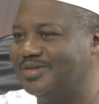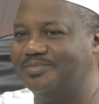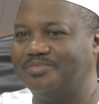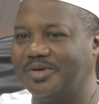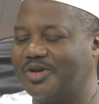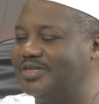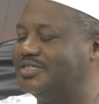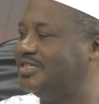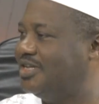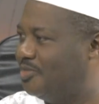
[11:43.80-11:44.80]
because it's
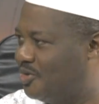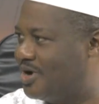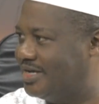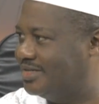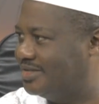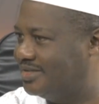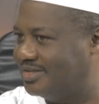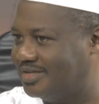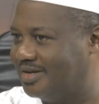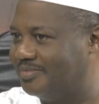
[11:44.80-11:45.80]
a democratic
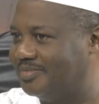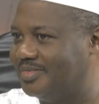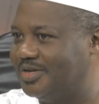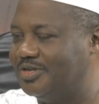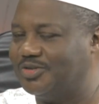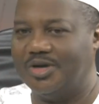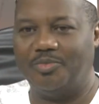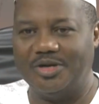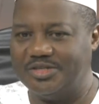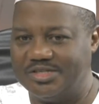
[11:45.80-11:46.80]
system. So a
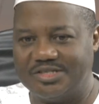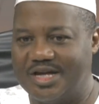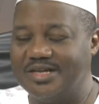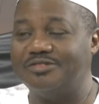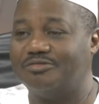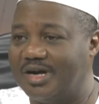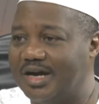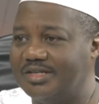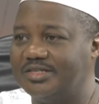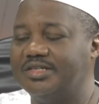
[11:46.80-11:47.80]
politician has the right